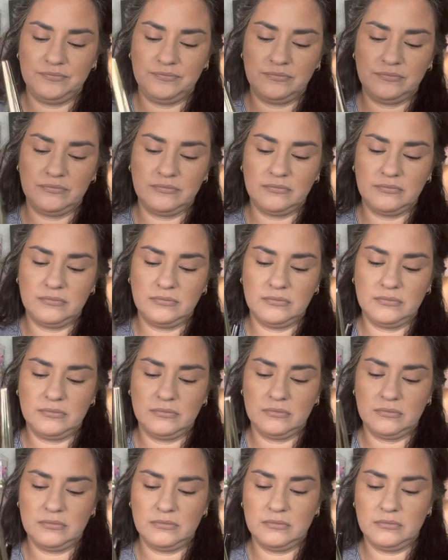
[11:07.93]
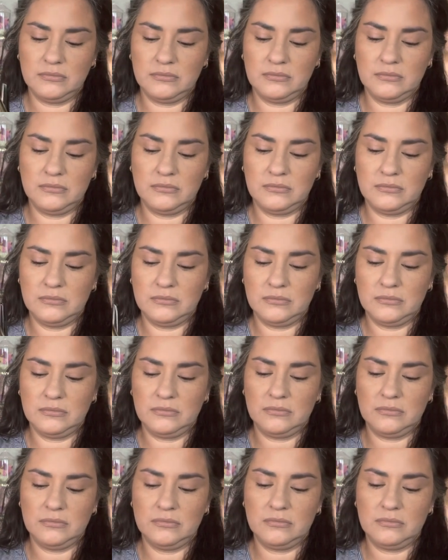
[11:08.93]

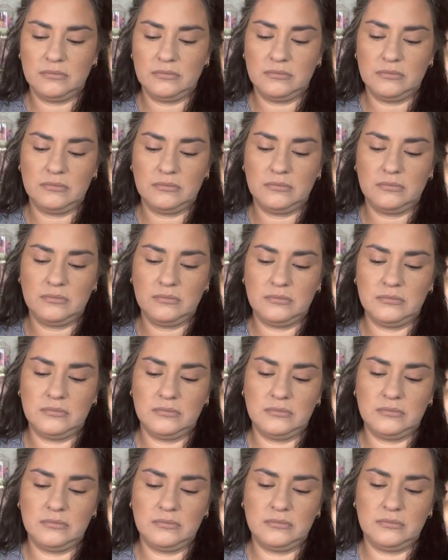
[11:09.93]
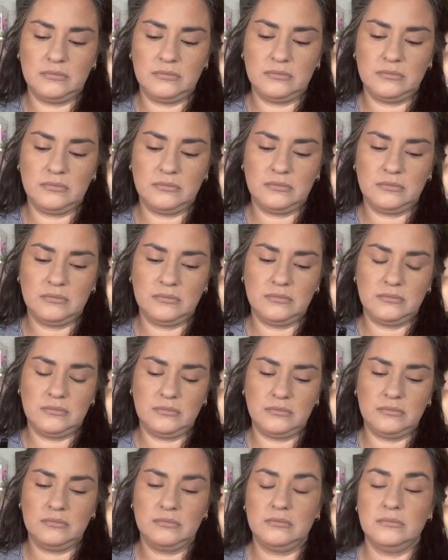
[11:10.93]

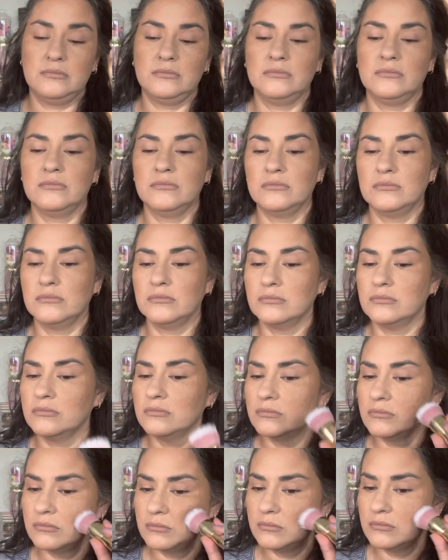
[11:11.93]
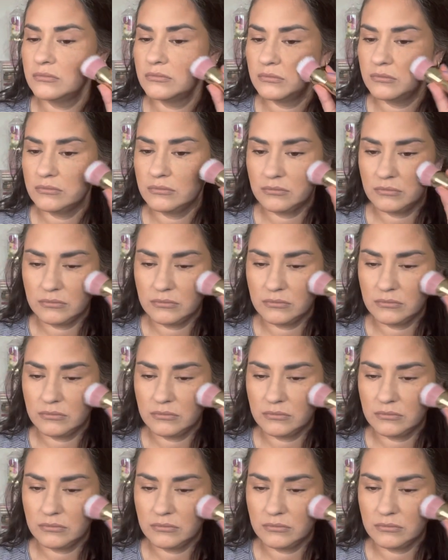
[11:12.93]
No one is speaking in this clip.